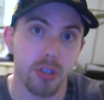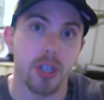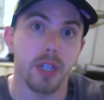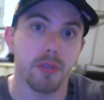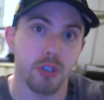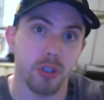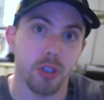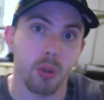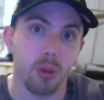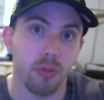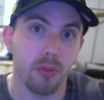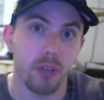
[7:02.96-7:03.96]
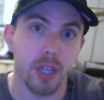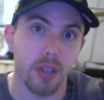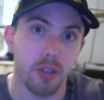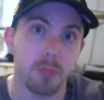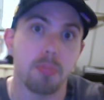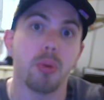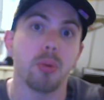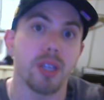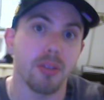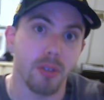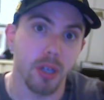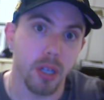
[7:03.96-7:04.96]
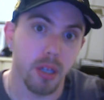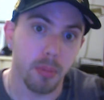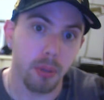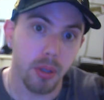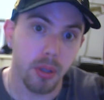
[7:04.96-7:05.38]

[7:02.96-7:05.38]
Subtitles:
of Steeler fans believe in him.